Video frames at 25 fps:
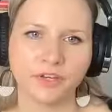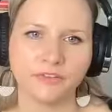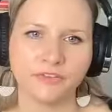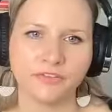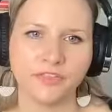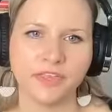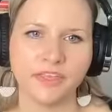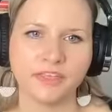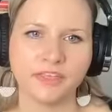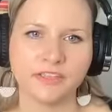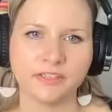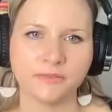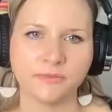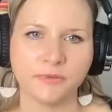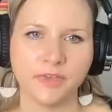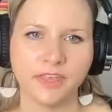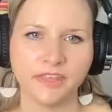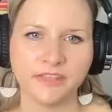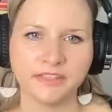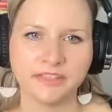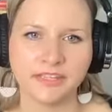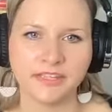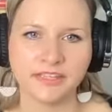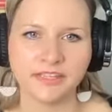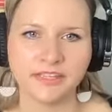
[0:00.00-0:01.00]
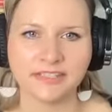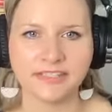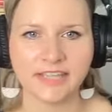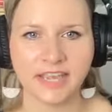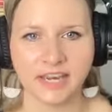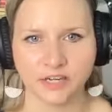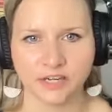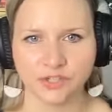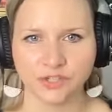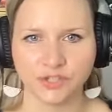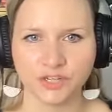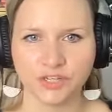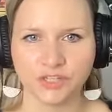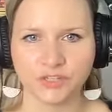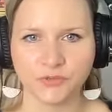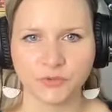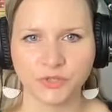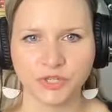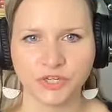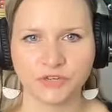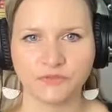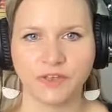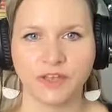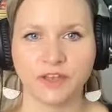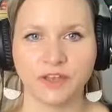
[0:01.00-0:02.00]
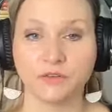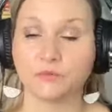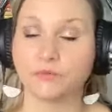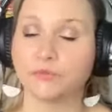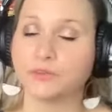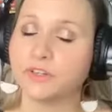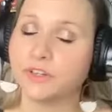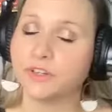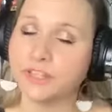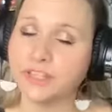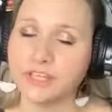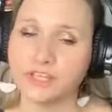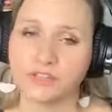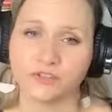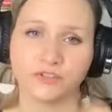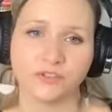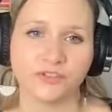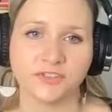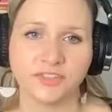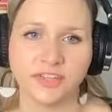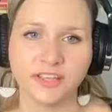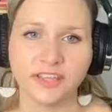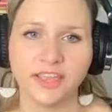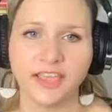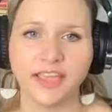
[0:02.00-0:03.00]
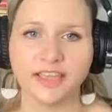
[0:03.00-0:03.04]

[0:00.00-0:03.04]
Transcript: It's in sections, which I found really interesting